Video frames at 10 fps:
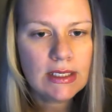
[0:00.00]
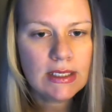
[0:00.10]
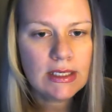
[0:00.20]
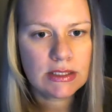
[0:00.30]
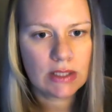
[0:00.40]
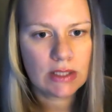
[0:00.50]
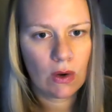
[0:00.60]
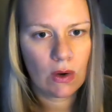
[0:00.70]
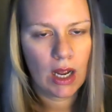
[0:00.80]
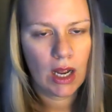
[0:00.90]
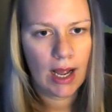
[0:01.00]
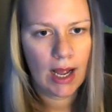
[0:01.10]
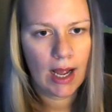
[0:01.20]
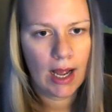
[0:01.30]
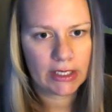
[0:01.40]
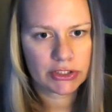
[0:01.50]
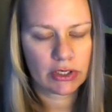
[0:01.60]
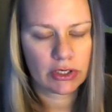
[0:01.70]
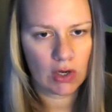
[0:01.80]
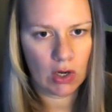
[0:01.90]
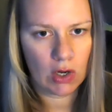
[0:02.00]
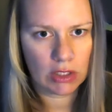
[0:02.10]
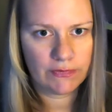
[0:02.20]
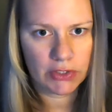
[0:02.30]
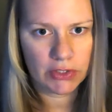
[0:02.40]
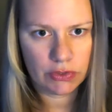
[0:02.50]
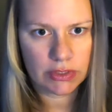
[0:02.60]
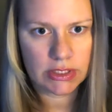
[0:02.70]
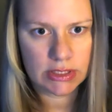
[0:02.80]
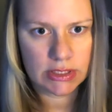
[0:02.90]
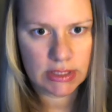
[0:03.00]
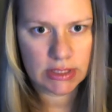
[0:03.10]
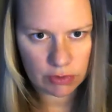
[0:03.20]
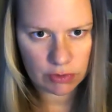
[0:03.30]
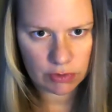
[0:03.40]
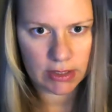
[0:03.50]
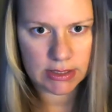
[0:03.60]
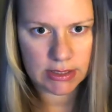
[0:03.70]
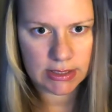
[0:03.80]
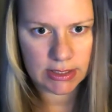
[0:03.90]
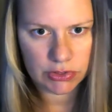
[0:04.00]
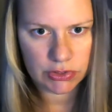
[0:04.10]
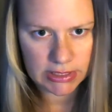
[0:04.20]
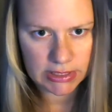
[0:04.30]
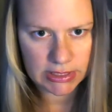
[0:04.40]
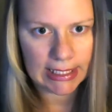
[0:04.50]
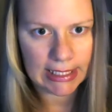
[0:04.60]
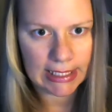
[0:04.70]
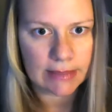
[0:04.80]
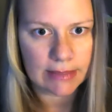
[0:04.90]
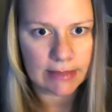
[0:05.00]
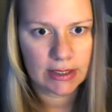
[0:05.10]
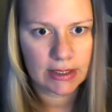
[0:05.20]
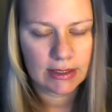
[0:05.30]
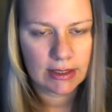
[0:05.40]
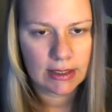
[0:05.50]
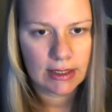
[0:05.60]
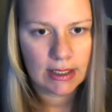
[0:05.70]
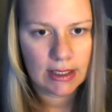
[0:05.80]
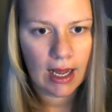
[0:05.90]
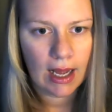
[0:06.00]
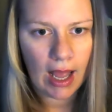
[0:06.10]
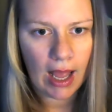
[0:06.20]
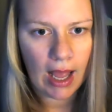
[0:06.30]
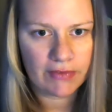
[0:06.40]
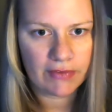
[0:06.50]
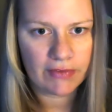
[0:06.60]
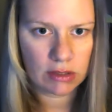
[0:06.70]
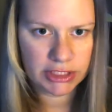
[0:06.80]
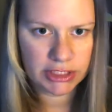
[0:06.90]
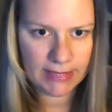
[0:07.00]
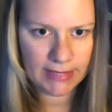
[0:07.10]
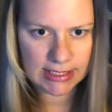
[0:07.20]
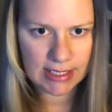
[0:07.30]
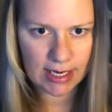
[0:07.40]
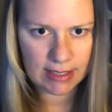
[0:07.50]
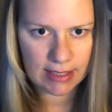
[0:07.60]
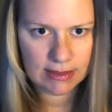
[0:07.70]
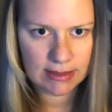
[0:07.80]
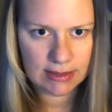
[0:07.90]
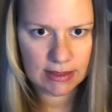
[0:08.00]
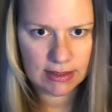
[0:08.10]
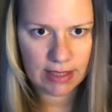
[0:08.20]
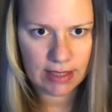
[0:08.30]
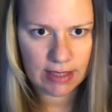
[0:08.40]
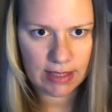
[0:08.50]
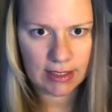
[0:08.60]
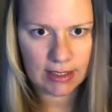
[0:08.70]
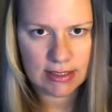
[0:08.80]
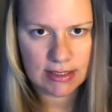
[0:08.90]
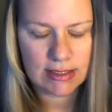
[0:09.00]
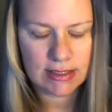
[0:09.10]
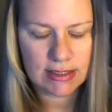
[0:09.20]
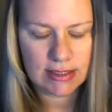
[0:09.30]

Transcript: So make sure that all of your new distributors that you sign up have their auto shipment set. That is